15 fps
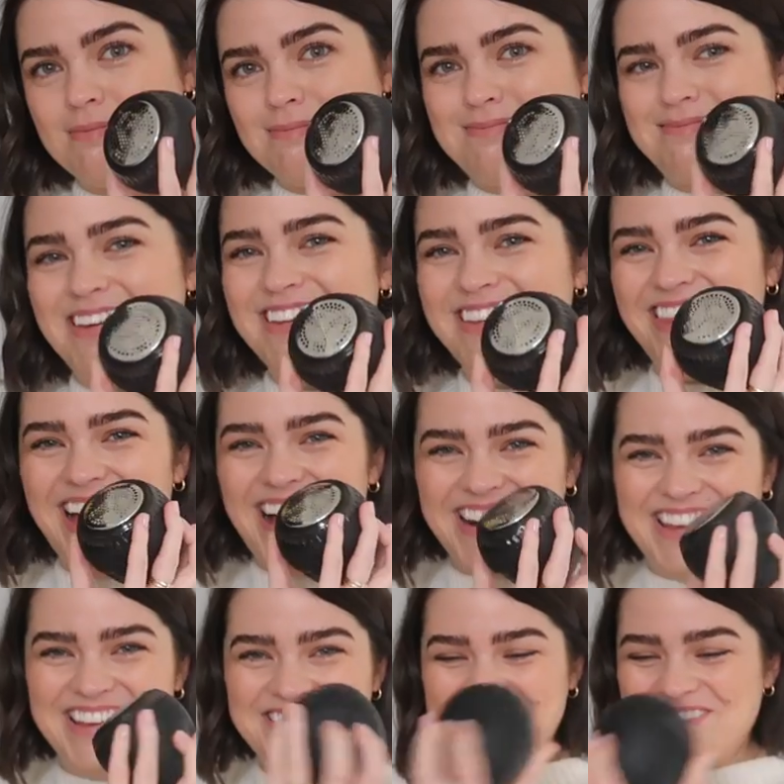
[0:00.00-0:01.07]

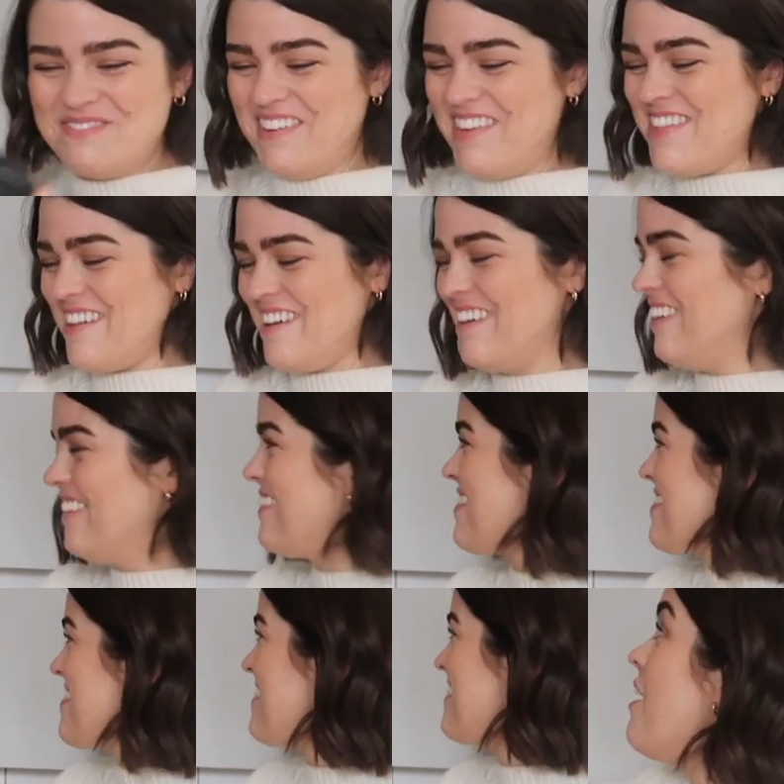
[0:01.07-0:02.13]
that needs to be
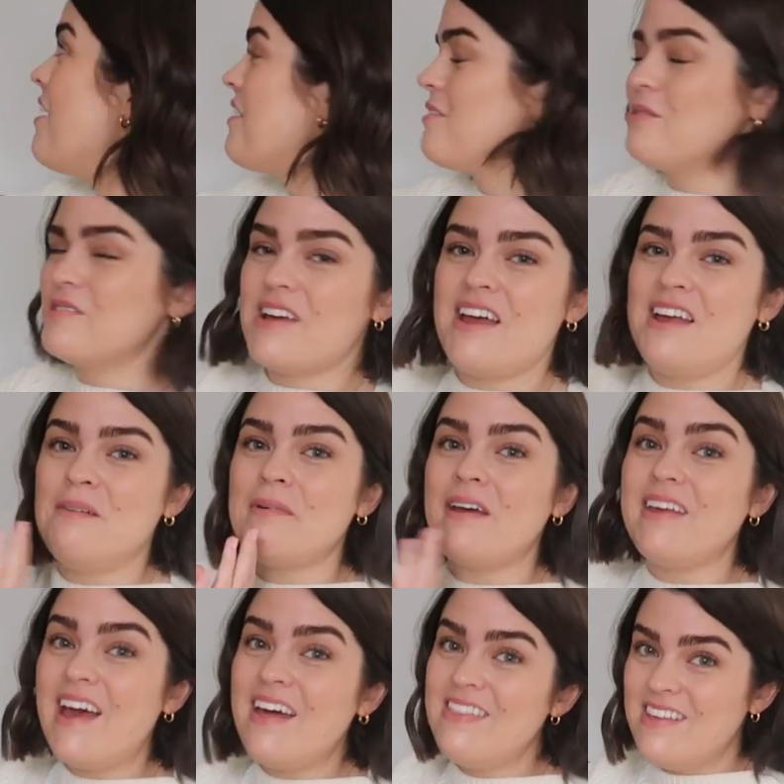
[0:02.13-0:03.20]
charged. Parcel tape,
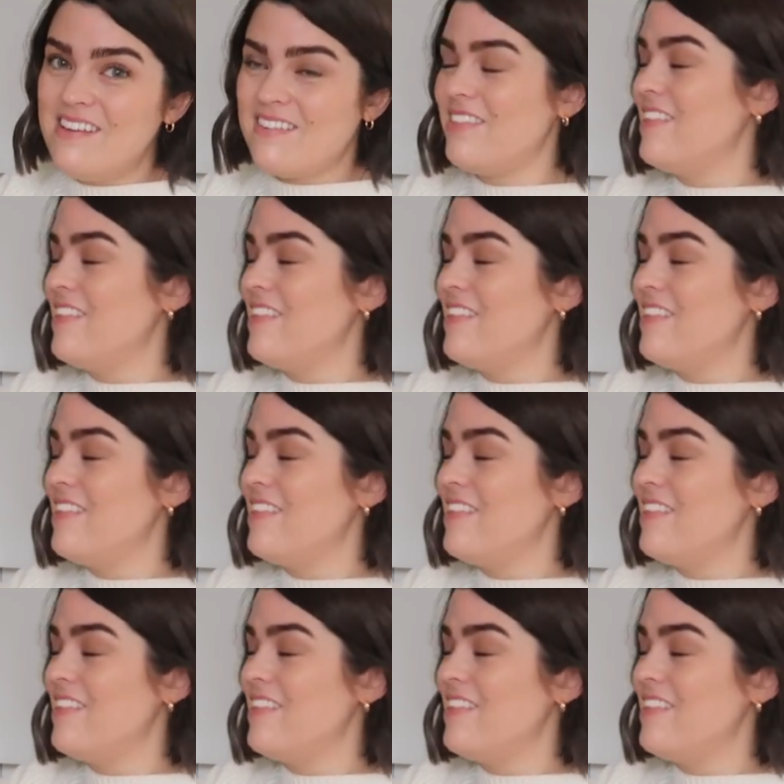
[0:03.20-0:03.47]
again, these are